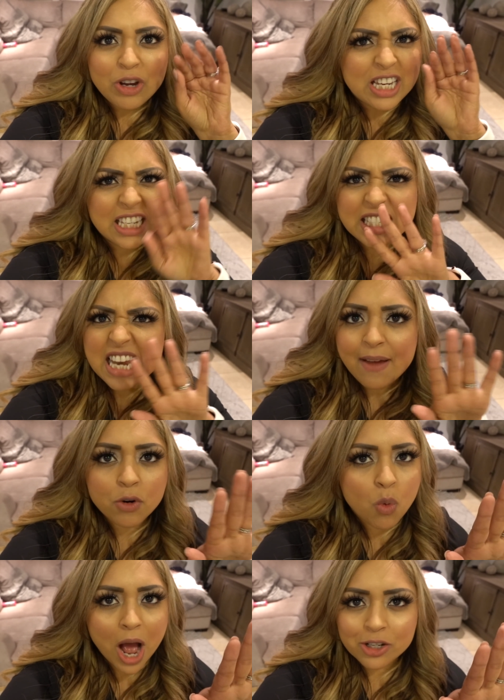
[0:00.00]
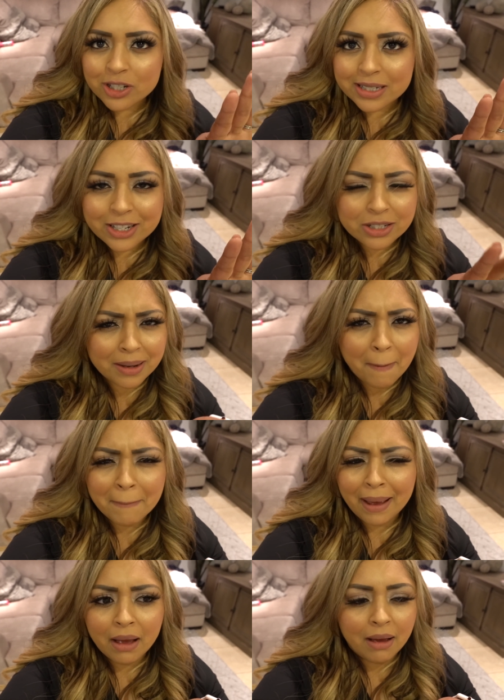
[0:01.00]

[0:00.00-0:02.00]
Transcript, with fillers: yeah. I wash dishes wash more dishes. than